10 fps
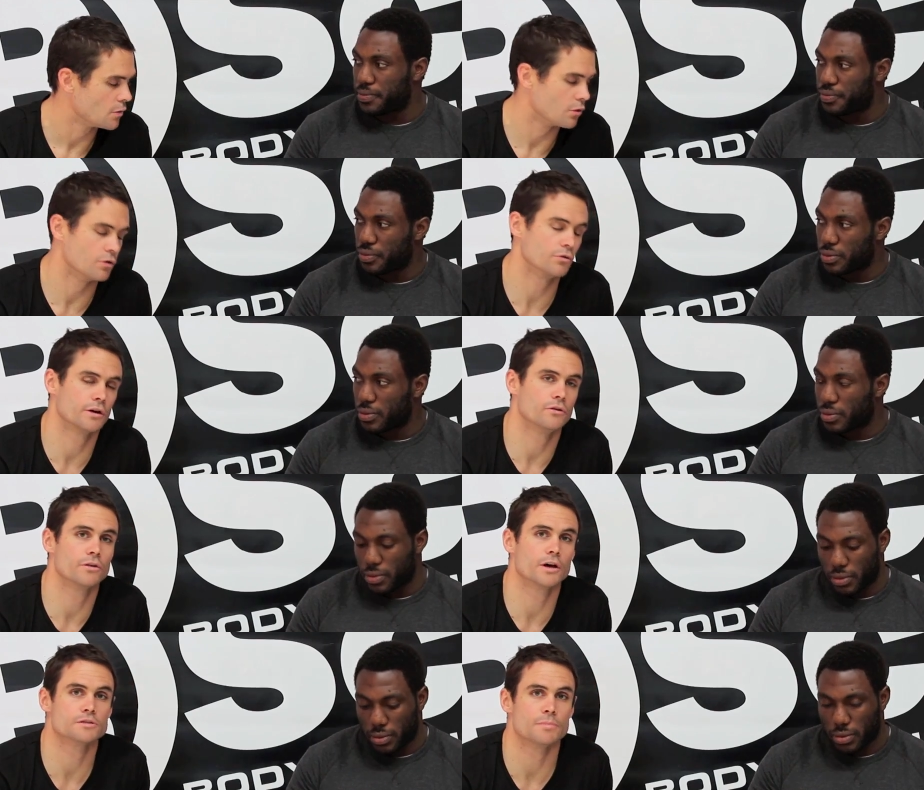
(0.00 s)
Speaker 1: Well,
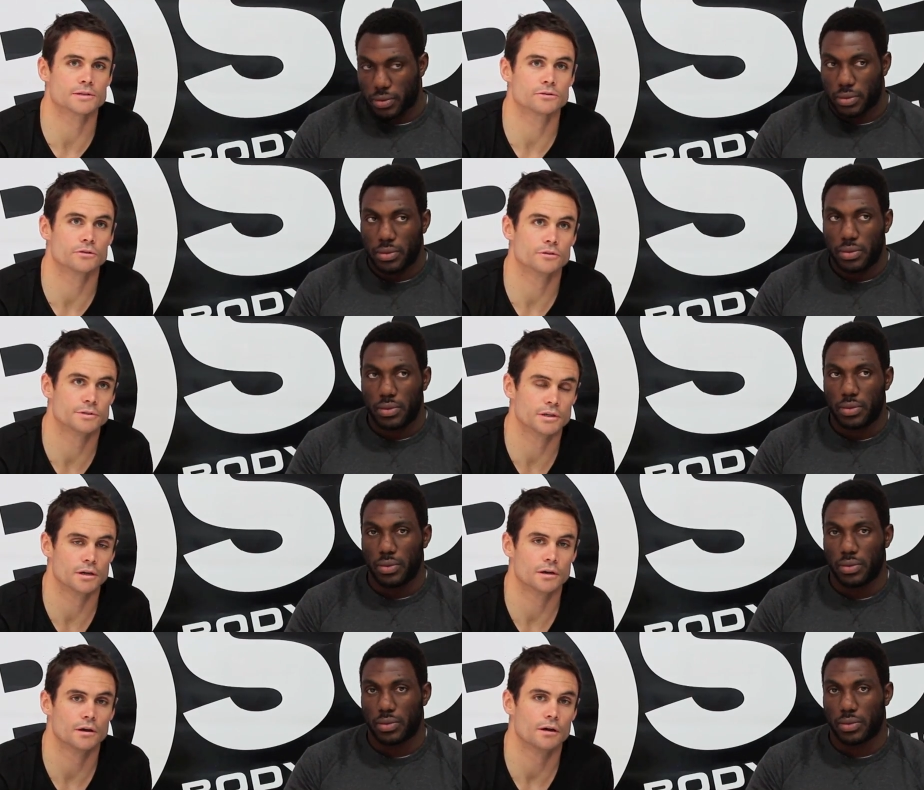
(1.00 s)
all those muscle groups
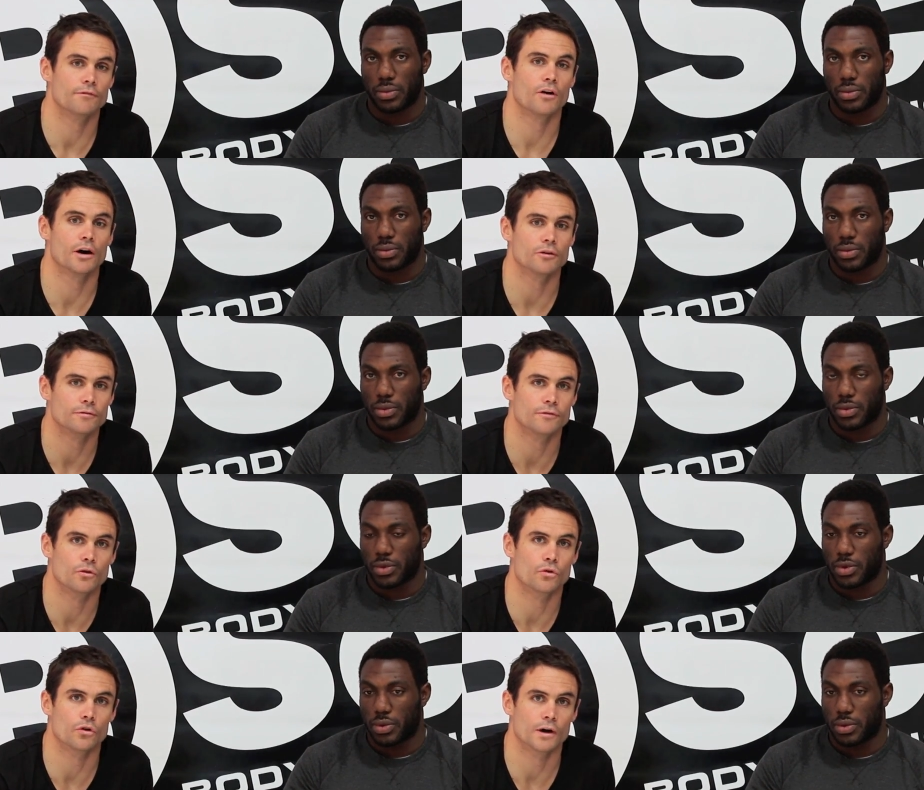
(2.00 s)
are vital
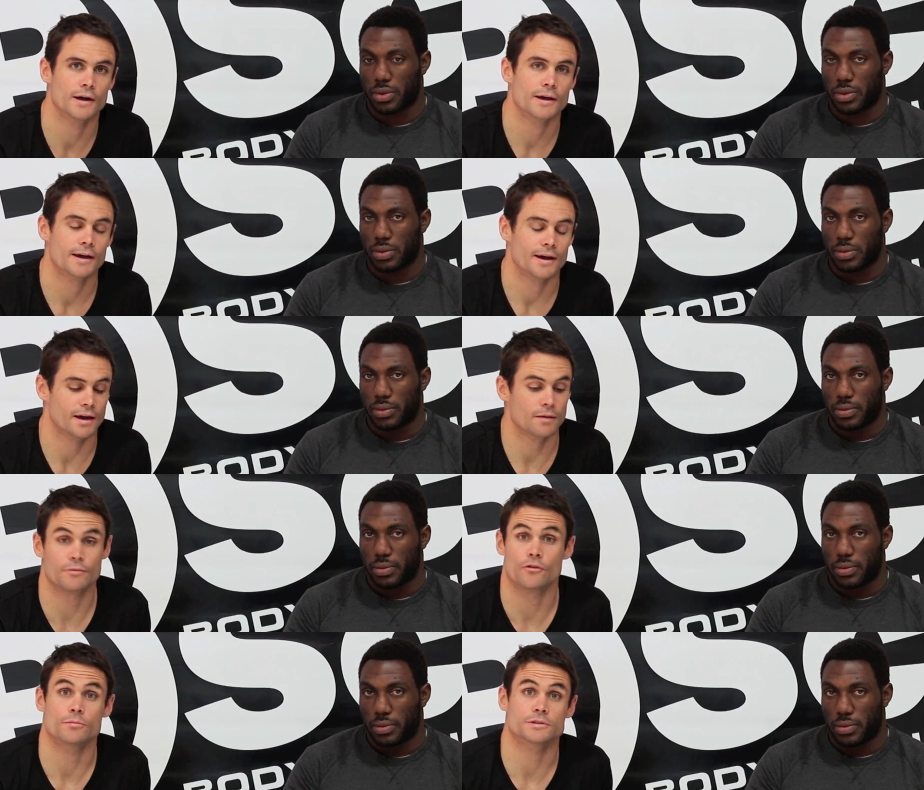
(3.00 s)
for
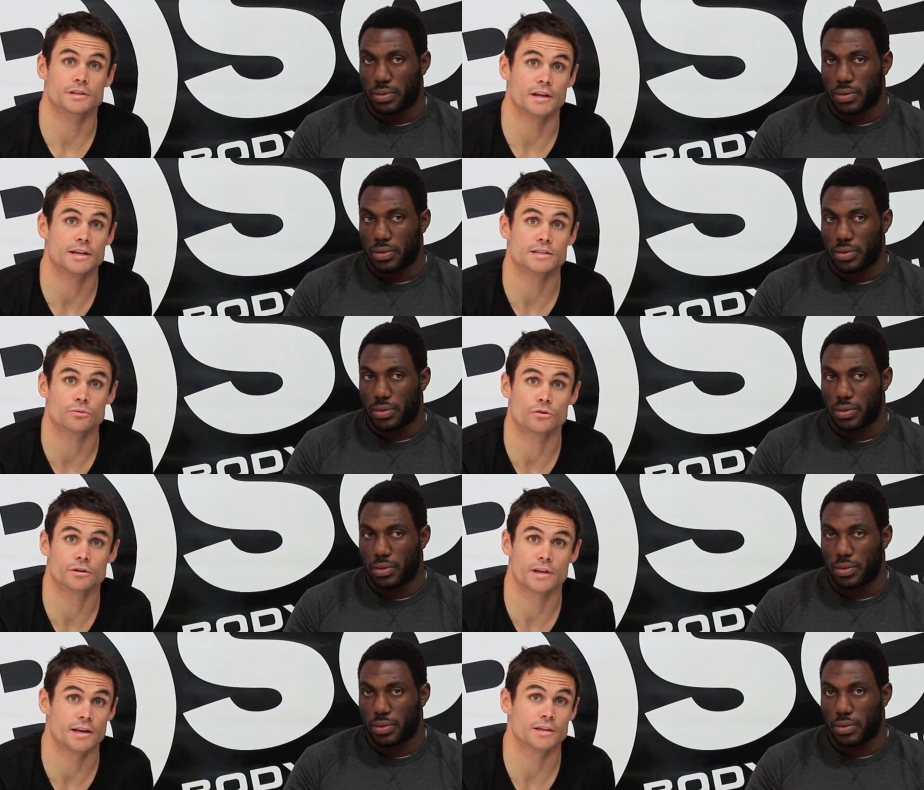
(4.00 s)
performance in any
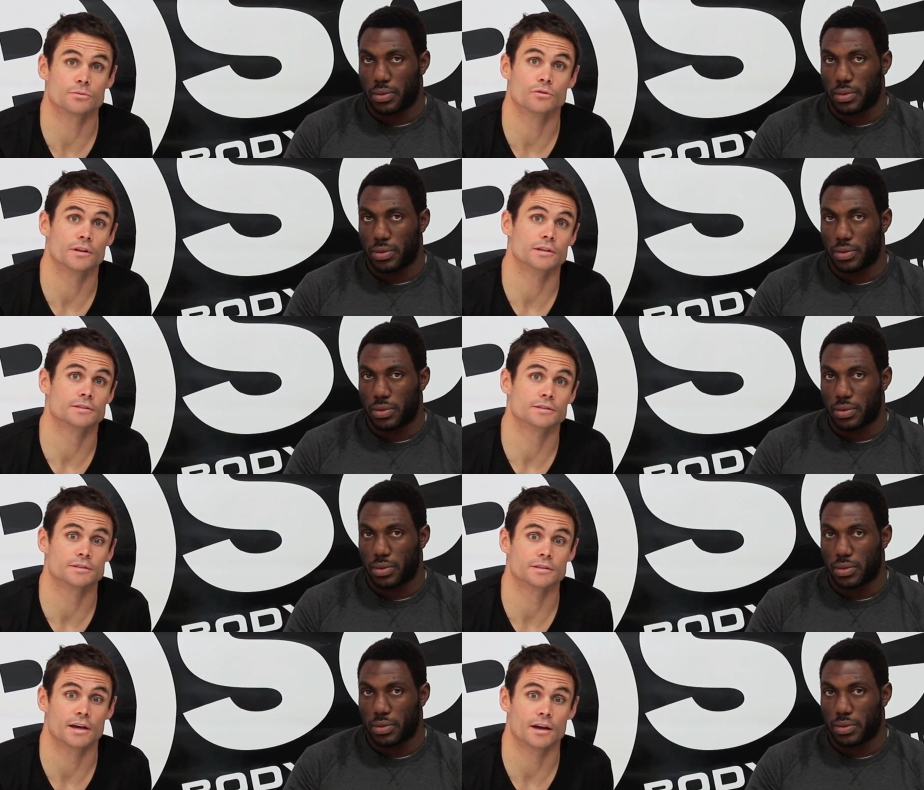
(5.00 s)
sport
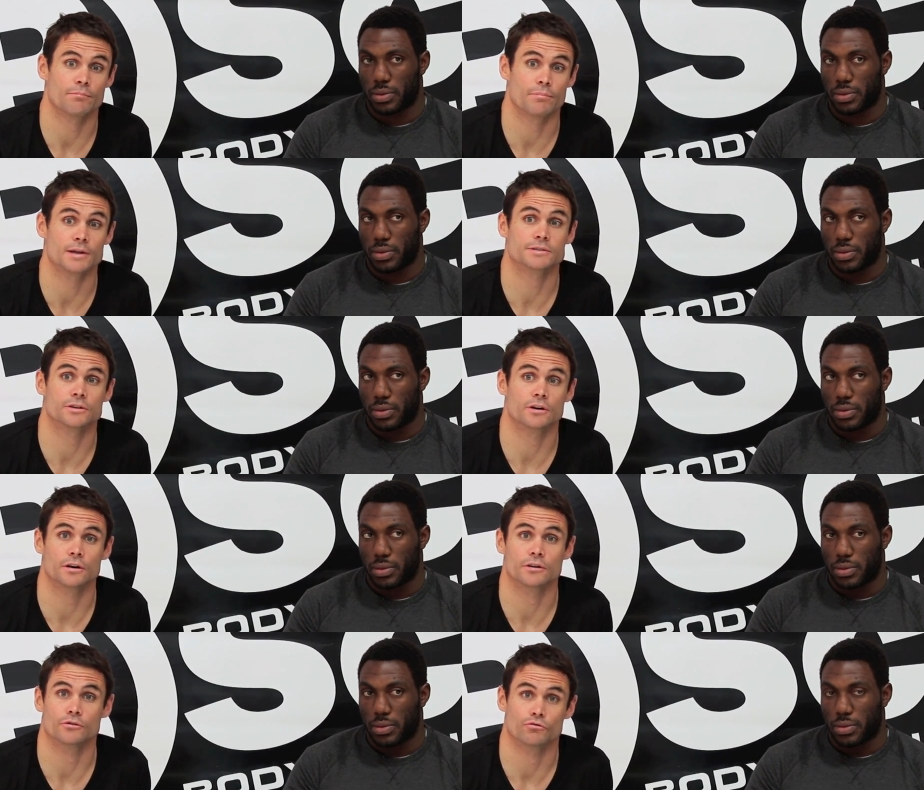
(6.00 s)
that's based
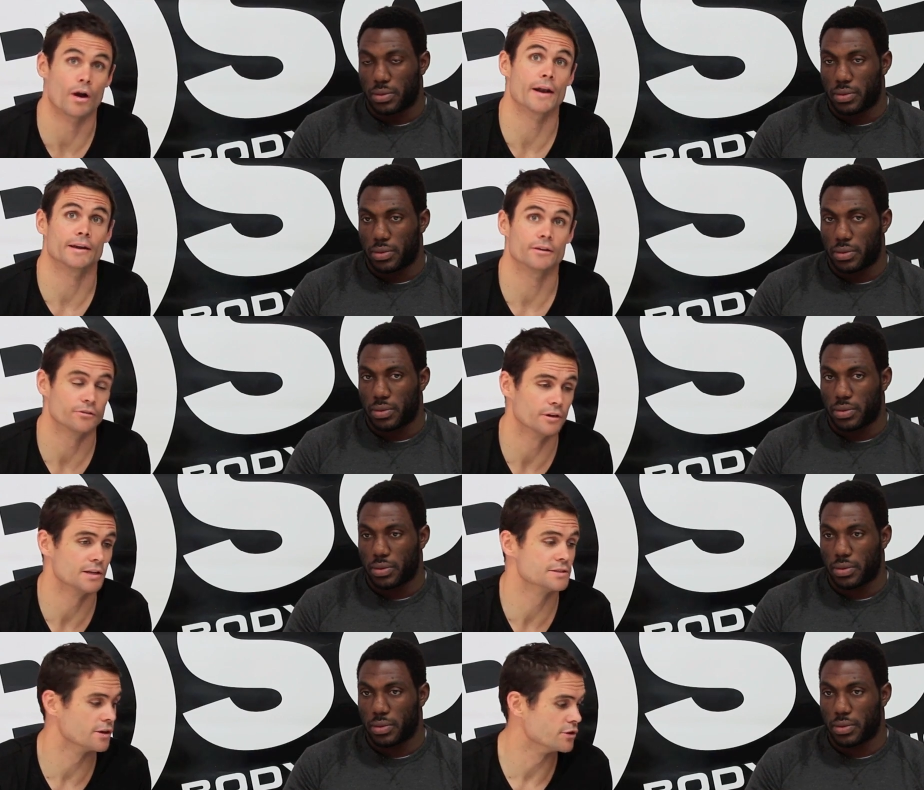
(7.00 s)
on running,
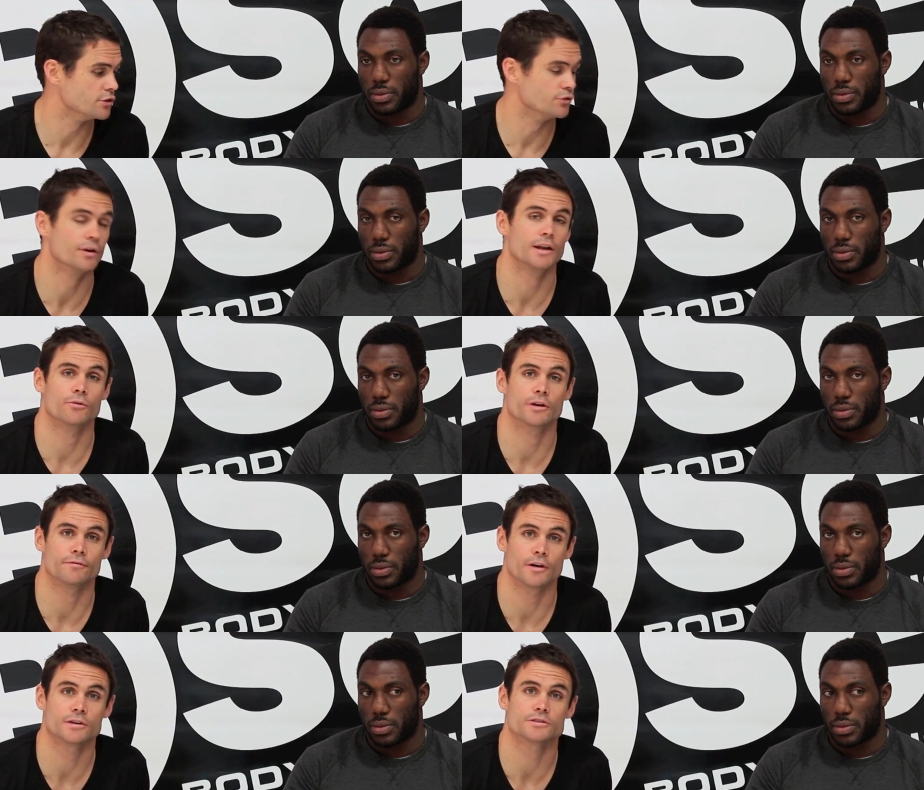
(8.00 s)
really. So you really want
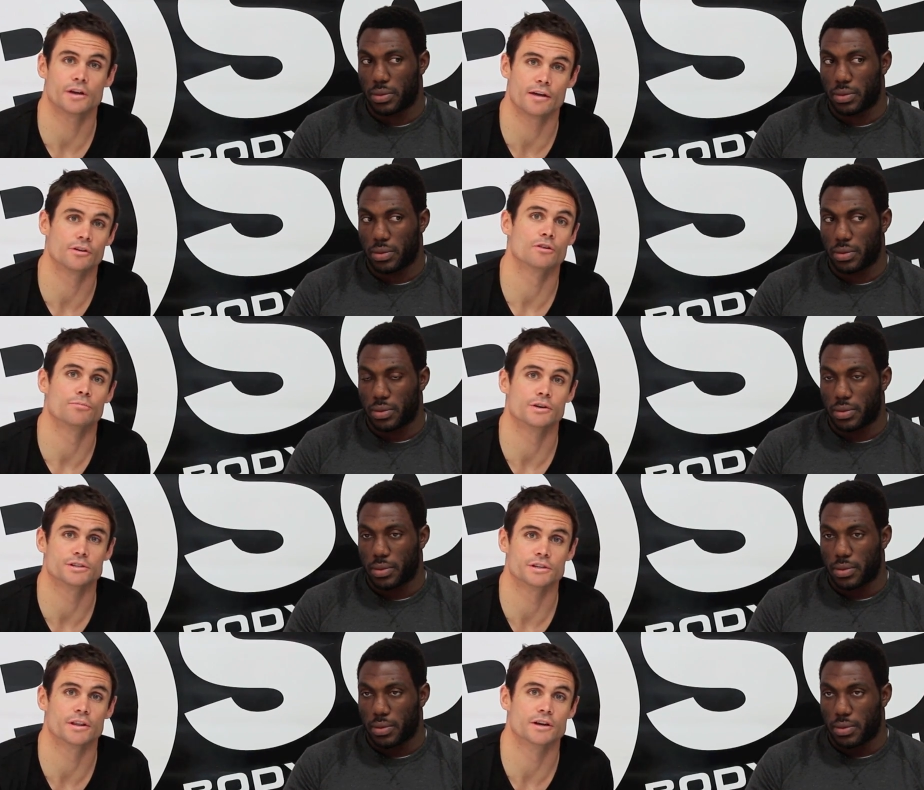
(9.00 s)
to focus on having
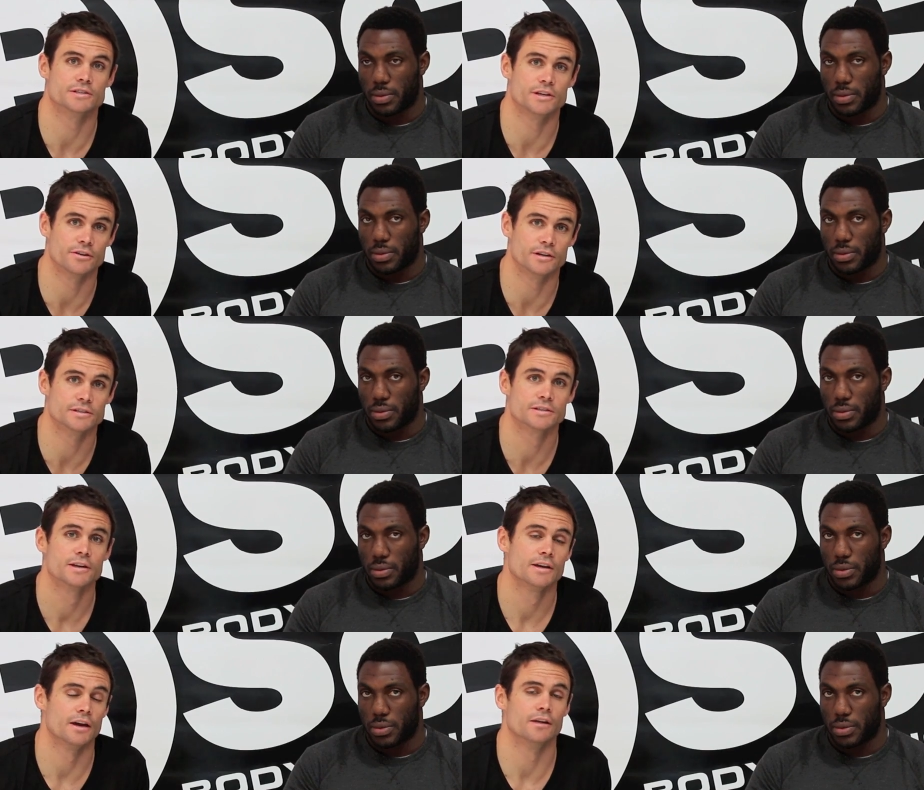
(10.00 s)
compression in those areas,
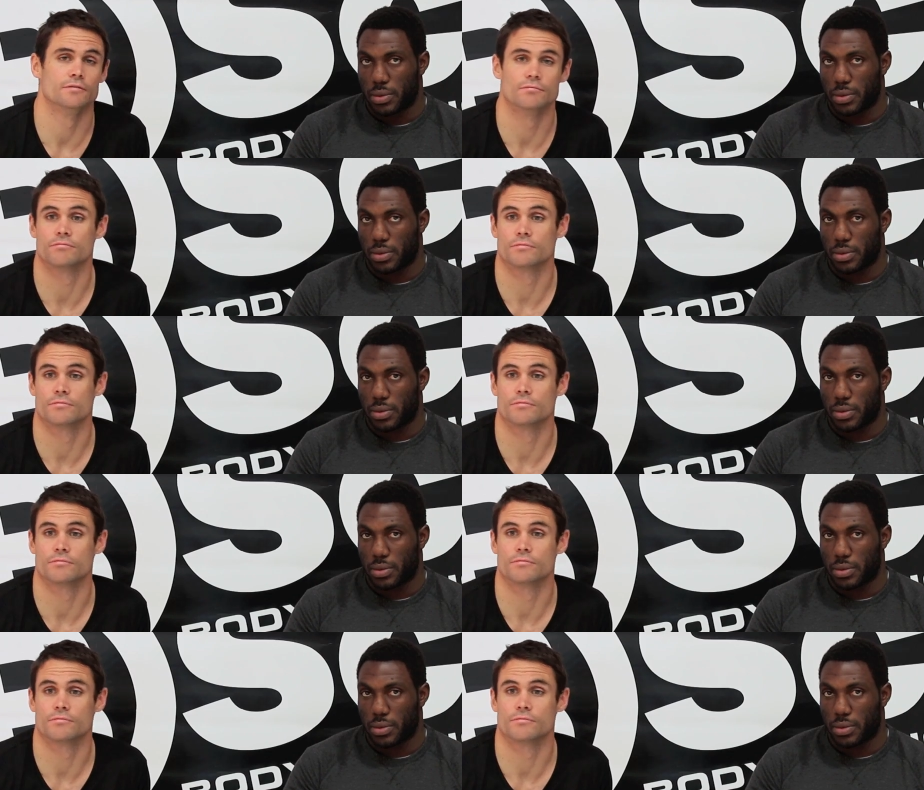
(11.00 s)
and